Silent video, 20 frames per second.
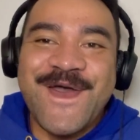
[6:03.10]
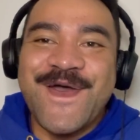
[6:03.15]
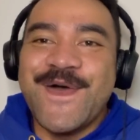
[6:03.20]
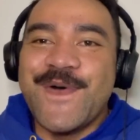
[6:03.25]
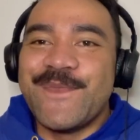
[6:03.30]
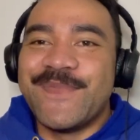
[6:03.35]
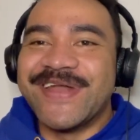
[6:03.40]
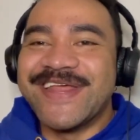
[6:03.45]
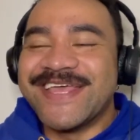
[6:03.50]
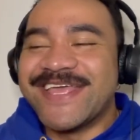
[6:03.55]

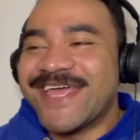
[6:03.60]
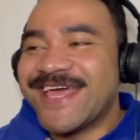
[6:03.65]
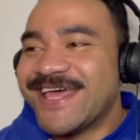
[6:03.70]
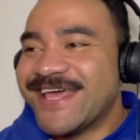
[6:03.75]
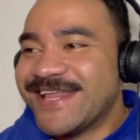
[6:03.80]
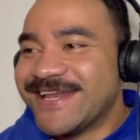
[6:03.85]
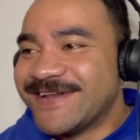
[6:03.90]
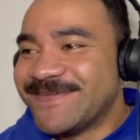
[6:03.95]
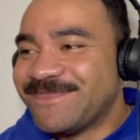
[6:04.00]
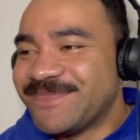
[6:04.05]
But
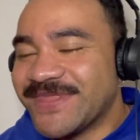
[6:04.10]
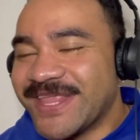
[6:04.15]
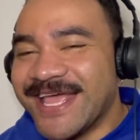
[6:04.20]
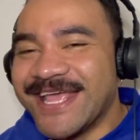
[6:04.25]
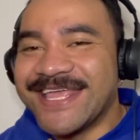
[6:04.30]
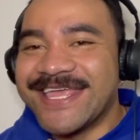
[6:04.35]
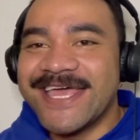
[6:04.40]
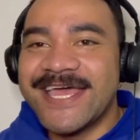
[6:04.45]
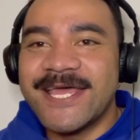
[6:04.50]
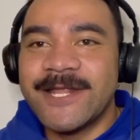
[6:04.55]
again,
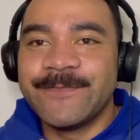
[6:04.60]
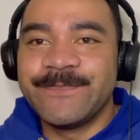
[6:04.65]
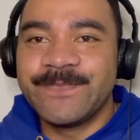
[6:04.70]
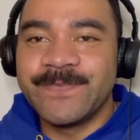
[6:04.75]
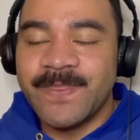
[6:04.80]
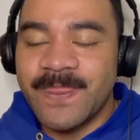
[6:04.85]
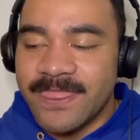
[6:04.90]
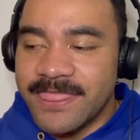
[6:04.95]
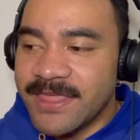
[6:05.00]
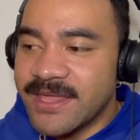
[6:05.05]

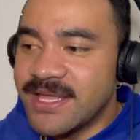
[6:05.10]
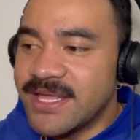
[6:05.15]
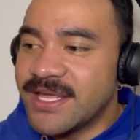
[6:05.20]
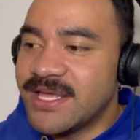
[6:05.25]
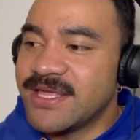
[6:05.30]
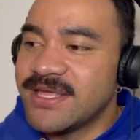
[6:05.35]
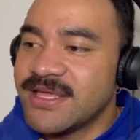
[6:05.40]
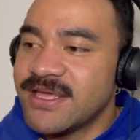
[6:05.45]
yeah,